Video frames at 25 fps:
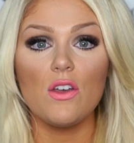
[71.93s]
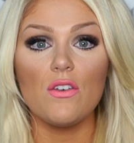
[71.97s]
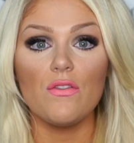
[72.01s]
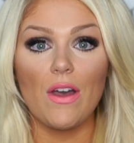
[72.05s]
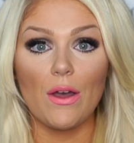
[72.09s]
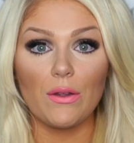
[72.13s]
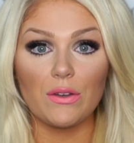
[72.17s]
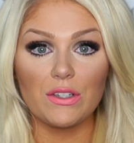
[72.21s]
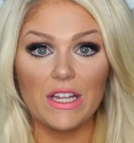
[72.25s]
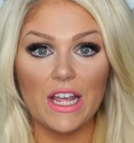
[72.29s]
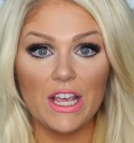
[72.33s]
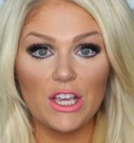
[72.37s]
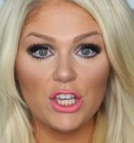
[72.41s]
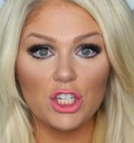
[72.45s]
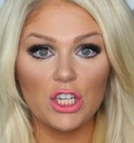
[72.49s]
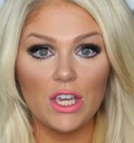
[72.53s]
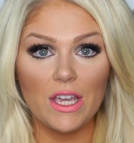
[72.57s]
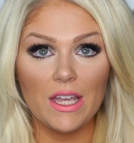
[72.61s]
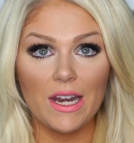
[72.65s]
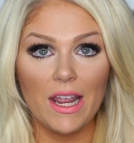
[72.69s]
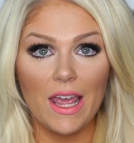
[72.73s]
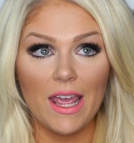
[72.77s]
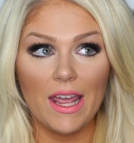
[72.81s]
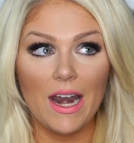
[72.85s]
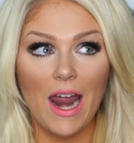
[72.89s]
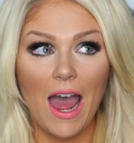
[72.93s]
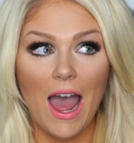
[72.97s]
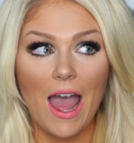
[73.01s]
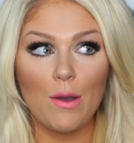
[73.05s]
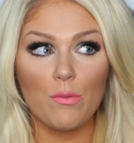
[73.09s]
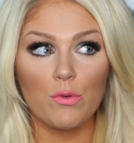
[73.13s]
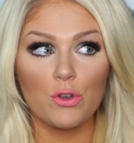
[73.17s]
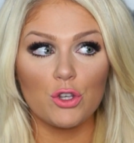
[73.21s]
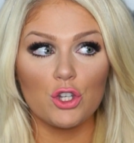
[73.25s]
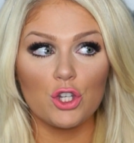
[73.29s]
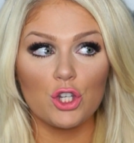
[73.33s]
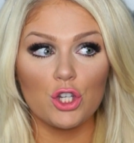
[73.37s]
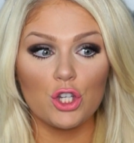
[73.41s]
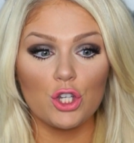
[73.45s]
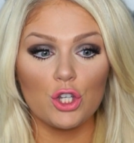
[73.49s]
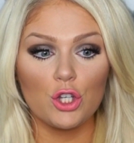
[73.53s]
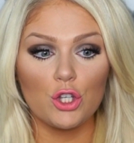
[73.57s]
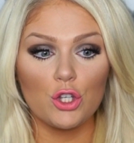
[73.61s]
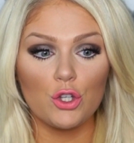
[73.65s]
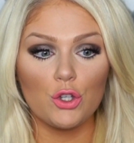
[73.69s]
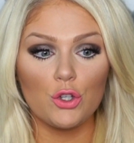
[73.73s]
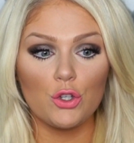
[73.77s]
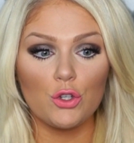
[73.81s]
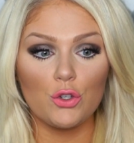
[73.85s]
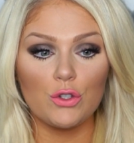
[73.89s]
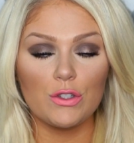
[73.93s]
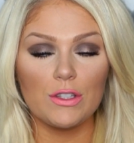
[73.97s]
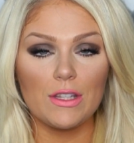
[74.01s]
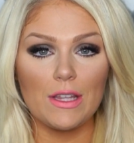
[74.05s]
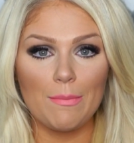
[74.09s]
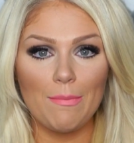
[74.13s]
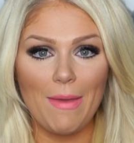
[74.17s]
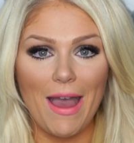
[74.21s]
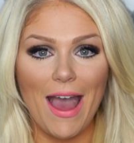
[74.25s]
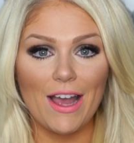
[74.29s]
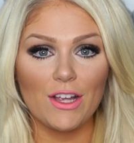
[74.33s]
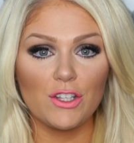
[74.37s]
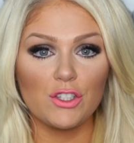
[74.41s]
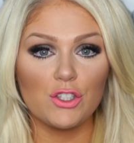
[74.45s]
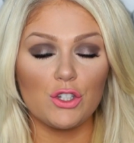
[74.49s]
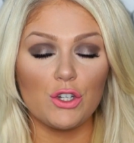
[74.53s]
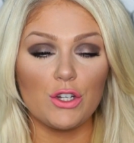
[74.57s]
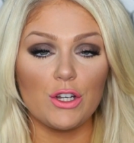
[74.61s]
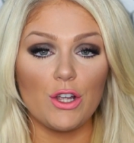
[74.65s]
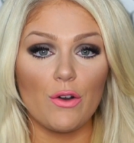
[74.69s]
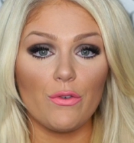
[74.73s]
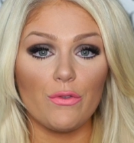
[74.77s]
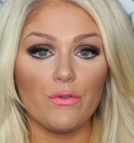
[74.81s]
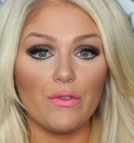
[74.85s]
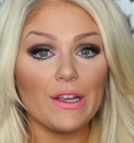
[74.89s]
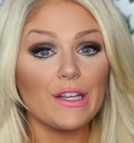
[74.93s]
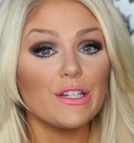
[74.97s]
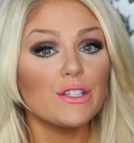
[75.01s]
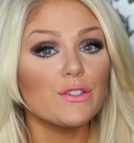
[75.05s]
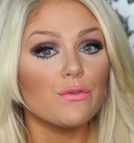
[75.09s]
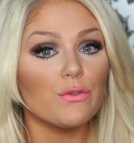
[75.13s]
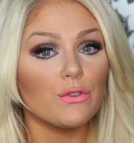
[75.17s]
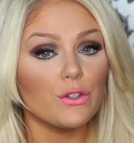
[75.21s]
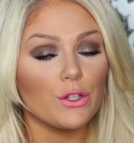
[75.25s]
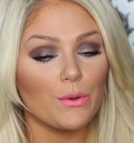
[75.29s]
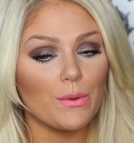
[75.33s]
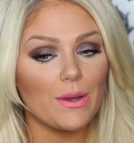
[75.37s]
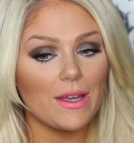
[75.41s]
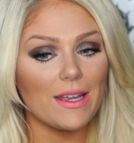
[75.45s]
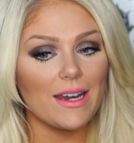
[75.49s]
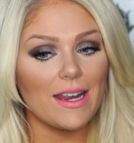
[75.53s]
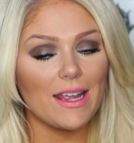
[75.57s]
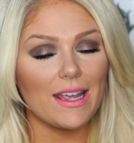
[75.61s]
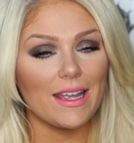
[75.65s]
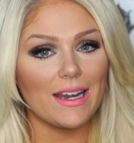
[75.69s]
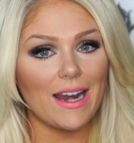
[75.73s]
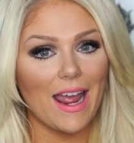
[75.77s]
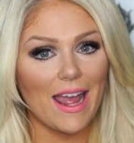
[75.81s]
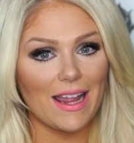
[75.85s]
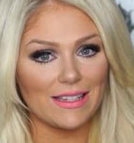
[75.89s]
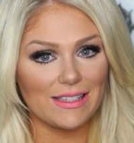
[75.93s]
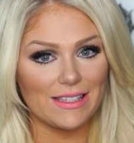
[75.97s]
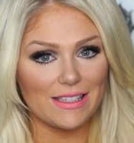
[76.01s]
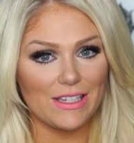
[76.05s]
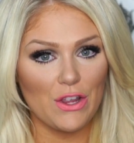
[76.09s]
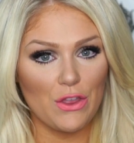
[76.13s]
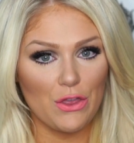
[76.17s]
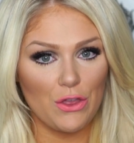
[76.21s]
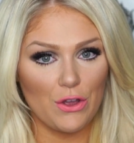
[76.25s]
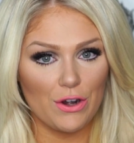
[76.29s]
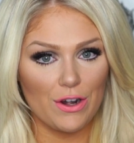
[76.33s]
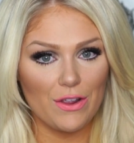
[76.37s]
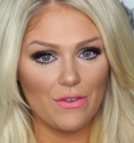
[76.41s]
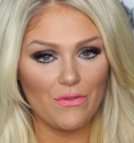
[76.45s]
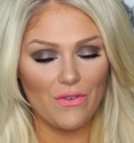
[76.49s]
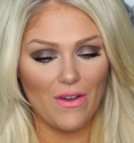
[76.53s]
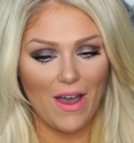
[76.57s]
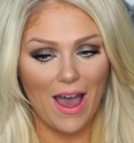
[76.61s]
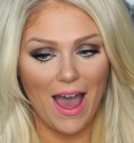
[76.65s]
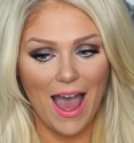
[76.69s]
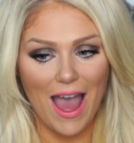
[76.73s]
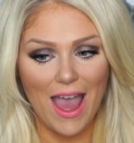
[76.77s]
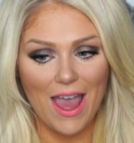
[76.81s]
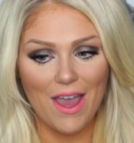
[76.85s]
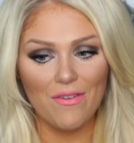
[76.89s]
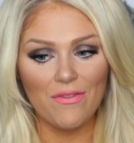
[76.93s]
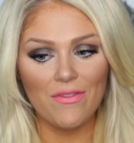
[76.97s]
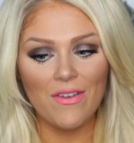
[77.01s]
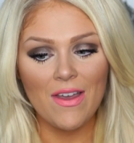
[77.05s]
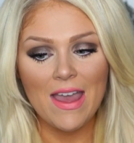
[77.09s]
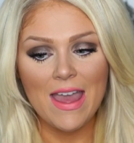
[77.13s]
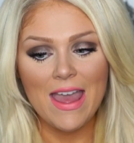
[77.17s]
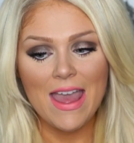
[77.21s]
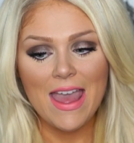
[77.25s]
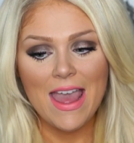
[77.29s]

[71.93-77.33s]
foundation, and I would choose the MAC Studio Fix Fluid in NC35,